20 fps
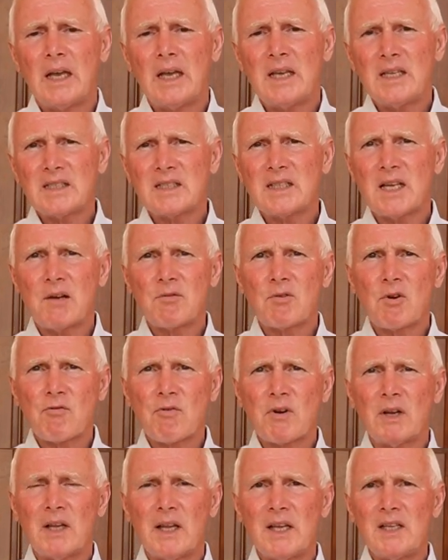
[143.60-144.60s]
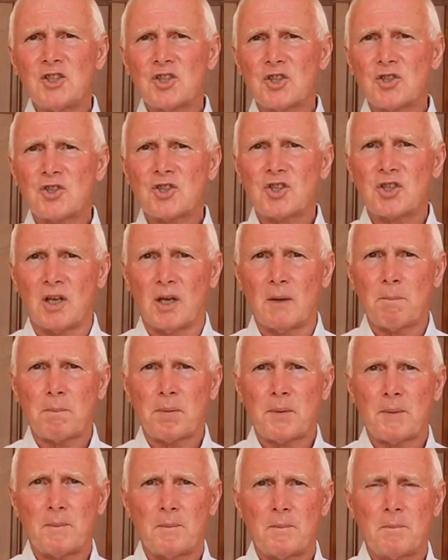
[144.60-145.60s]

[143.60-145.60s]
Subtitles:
is there a relationship